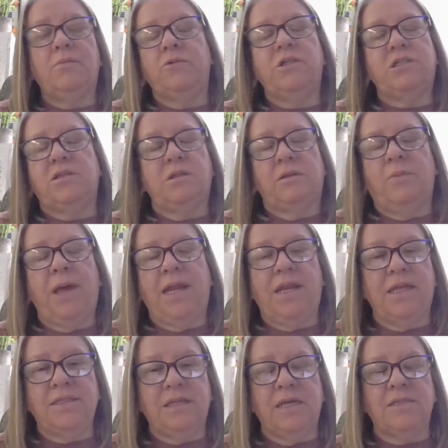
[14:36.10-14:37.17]
which the painted
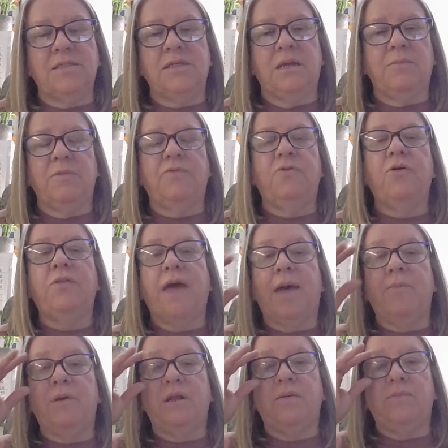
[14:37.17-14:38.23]
essay is done before
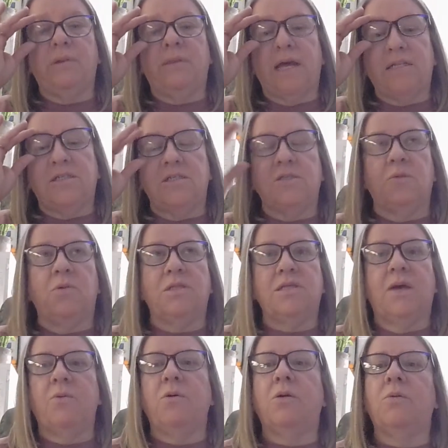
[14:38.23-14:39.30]
that, but that's just the ones
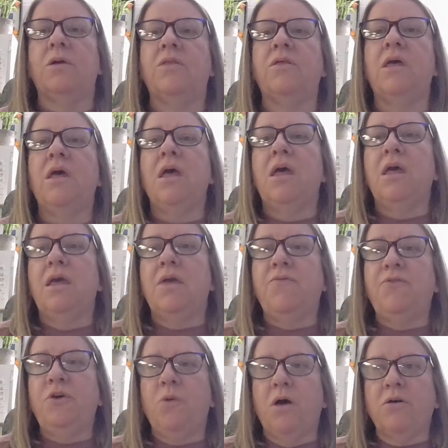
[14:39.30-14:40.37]
I work with.
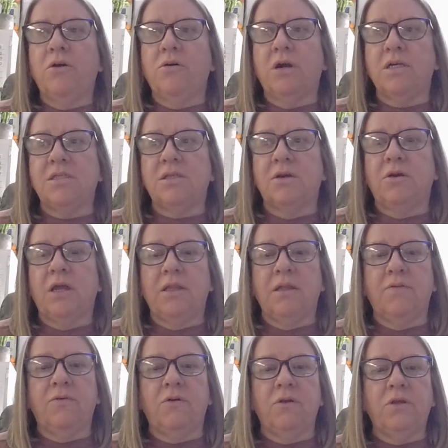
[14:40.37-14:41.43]
If you walk across the grade
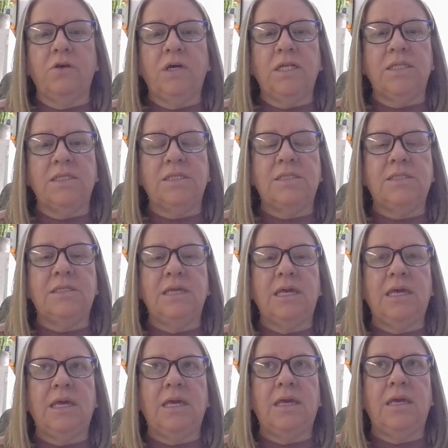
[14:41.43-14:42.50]
level, you can
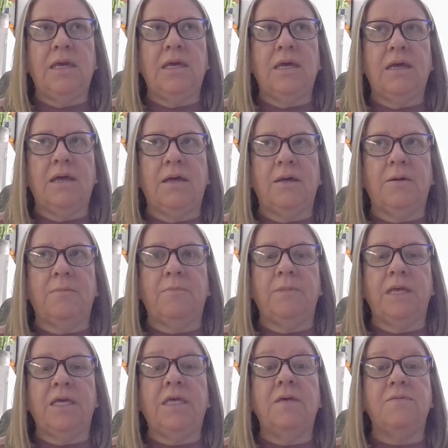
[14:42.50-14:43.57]
see
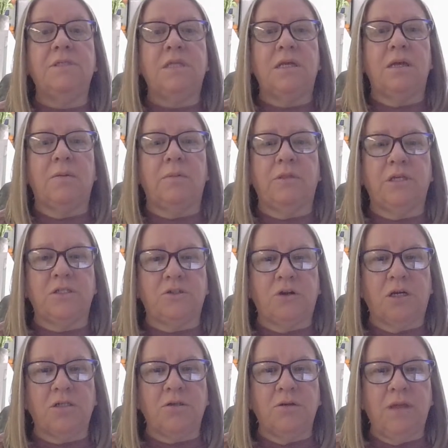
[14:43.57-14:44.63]
it gives them the
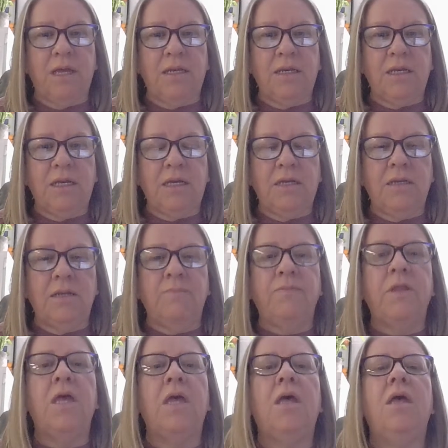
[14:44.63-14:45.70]
structure they need
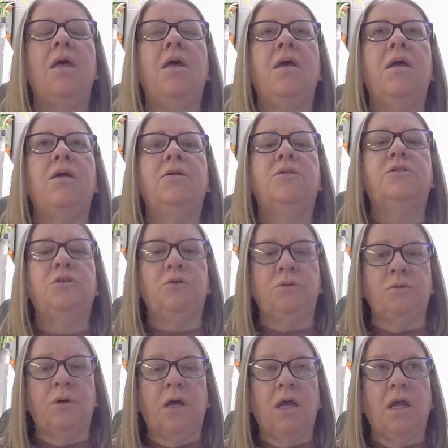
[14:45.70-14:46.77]

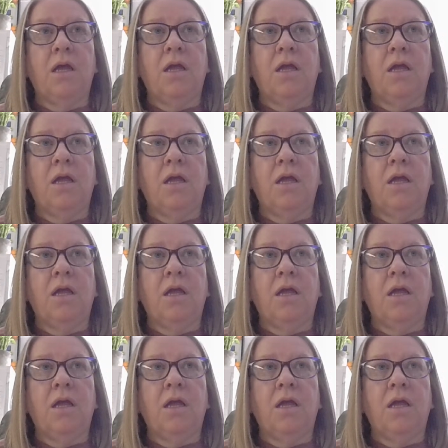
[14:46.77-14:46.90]
to